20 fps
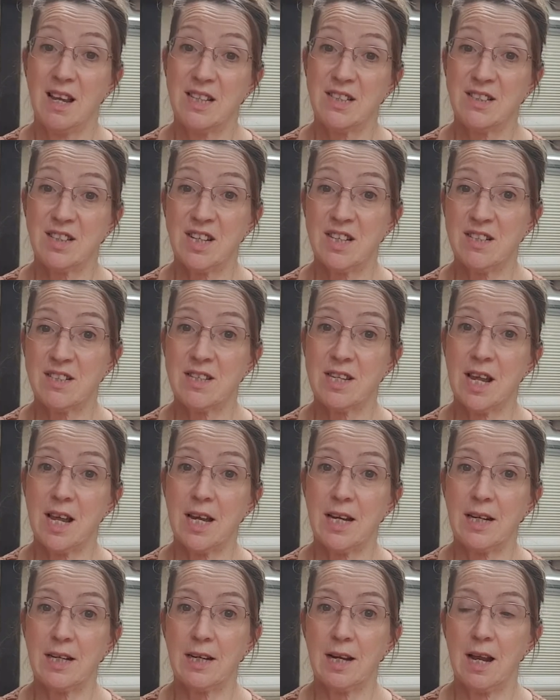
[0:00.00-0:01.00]
Since
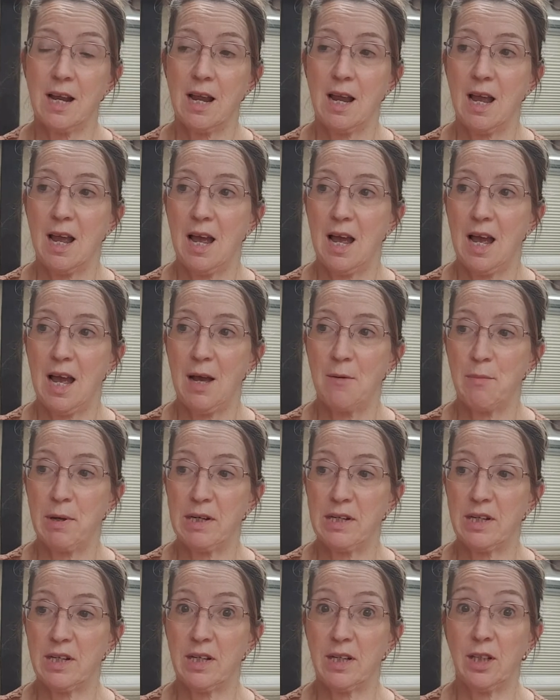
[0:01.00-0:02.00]
then, I
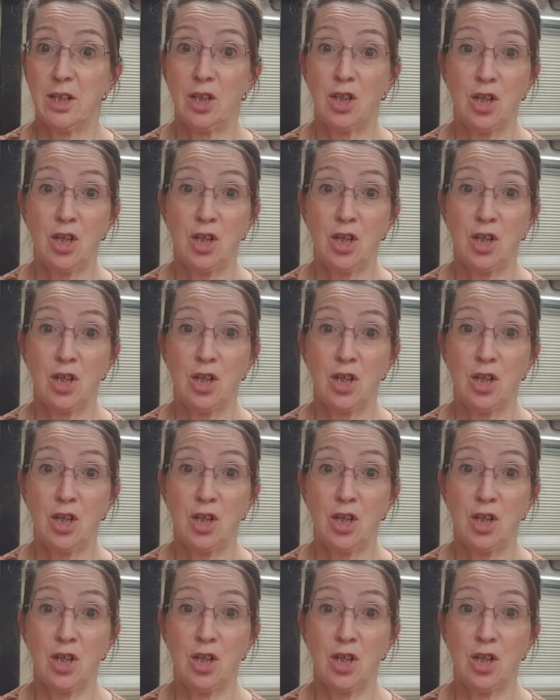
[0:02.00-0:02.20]
made a